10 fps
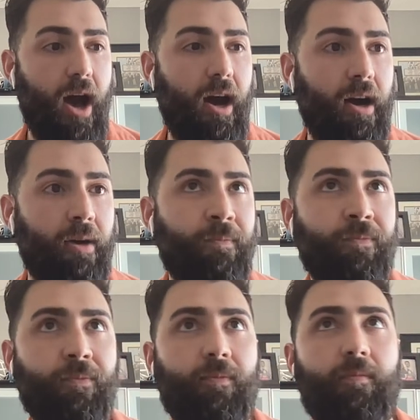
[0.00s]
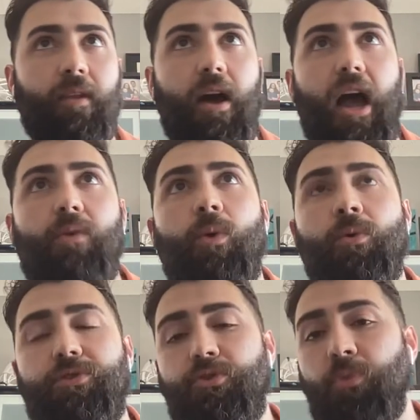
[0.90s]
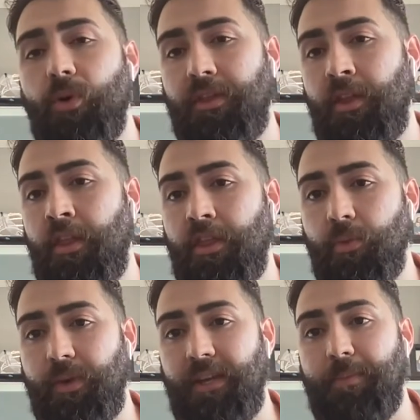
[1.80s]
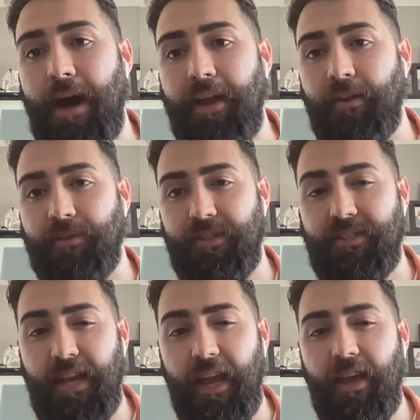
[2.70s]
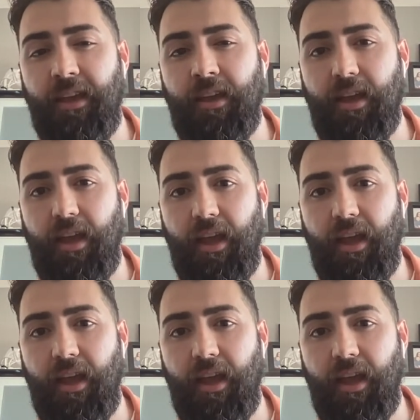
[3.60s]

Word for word: I won't do more than 3 buyers a day